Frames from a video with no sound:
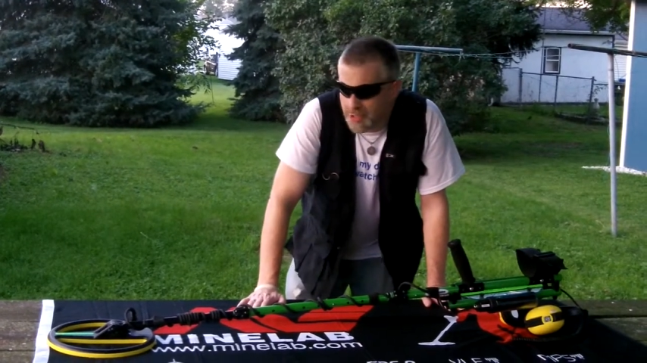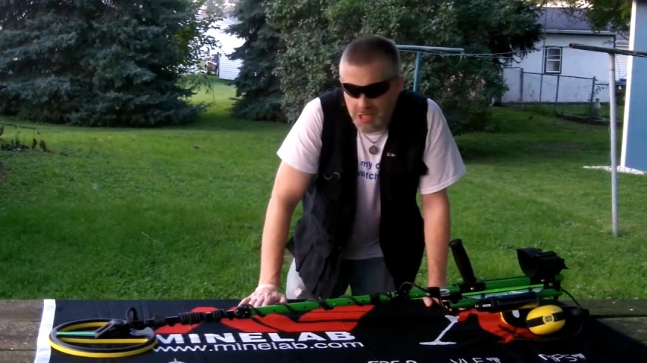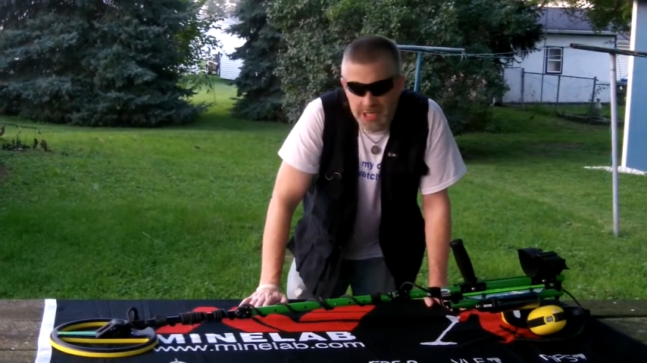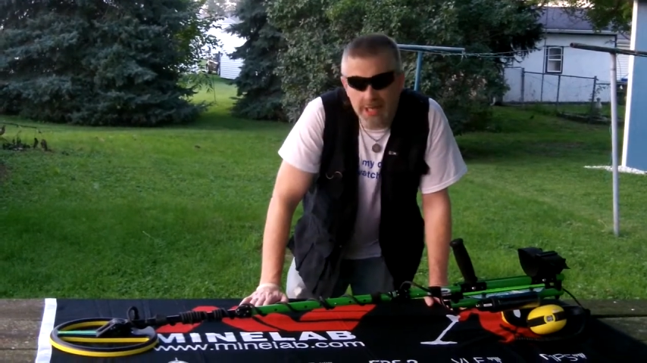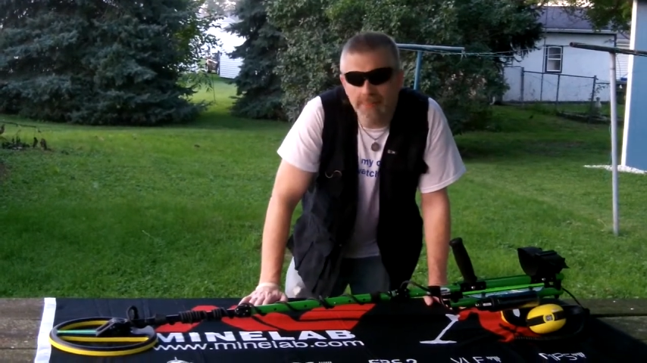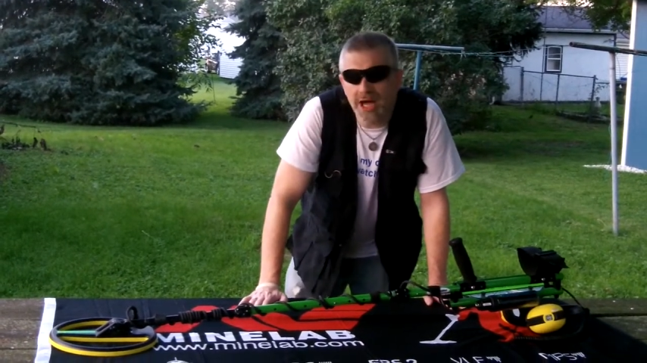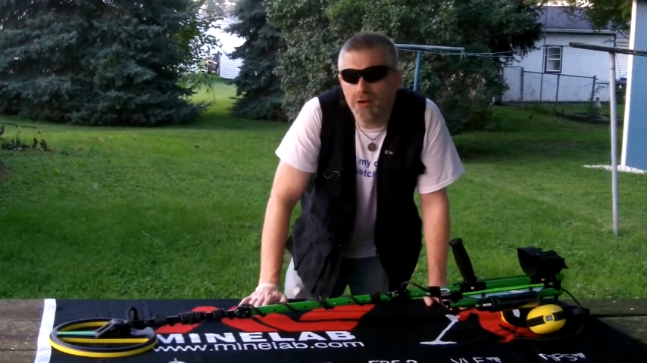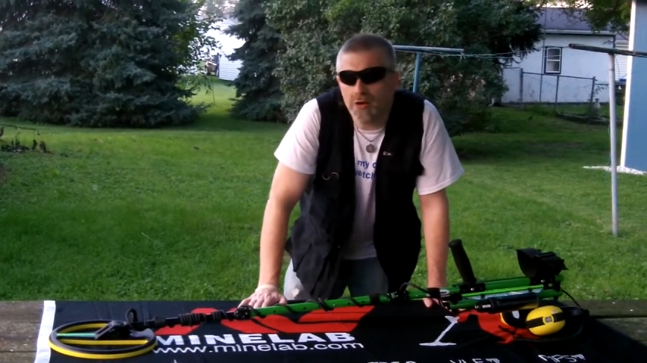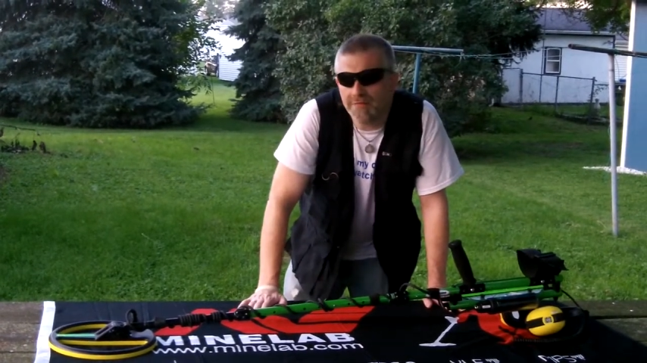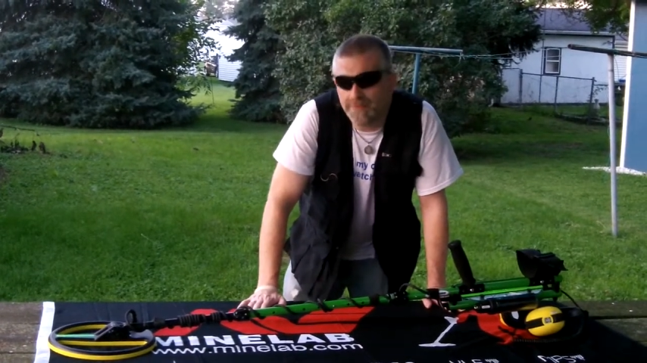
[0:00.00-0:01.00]
You can check them
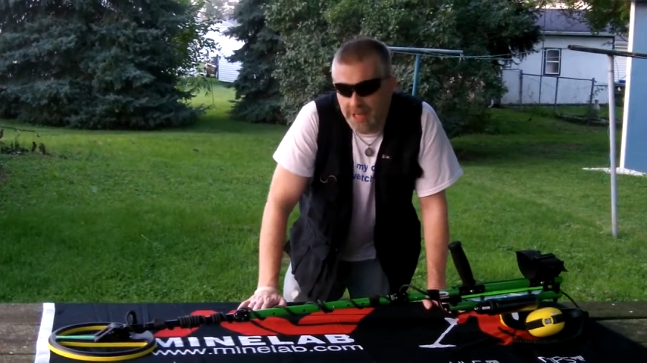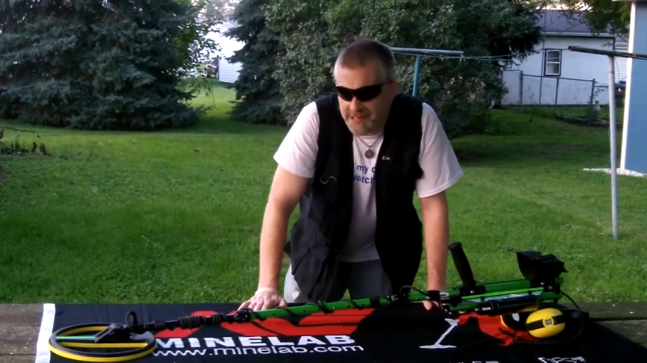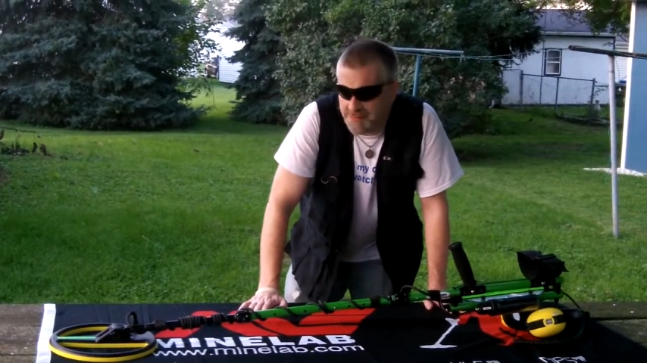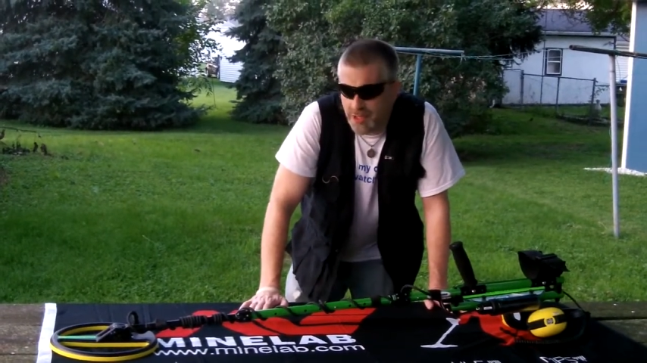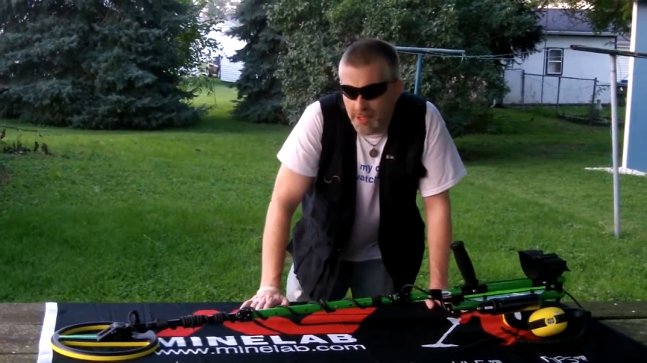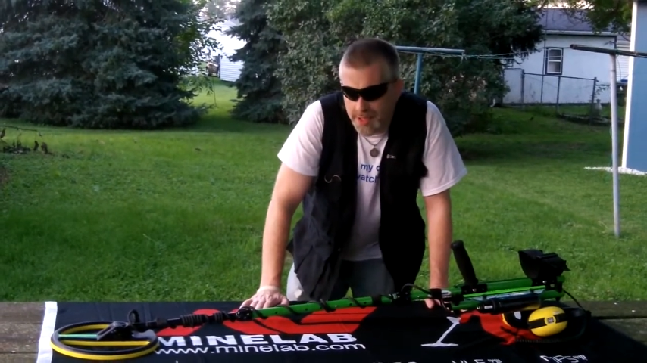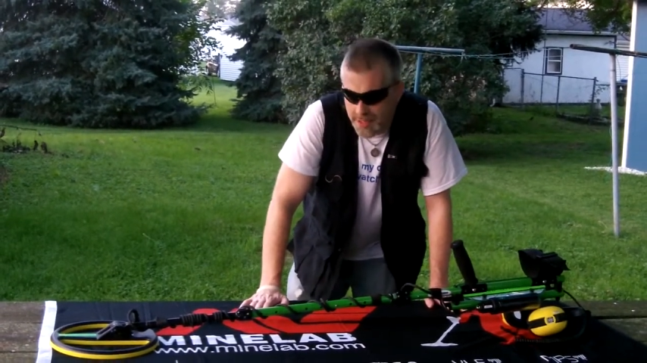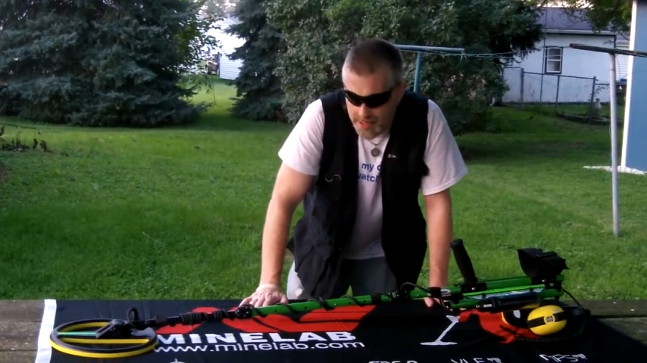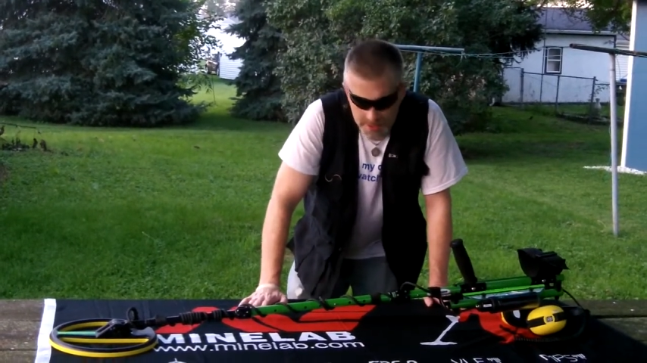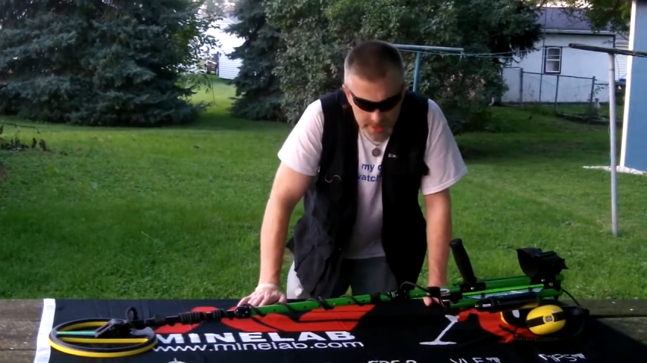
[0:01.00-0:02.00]
out on Facebook,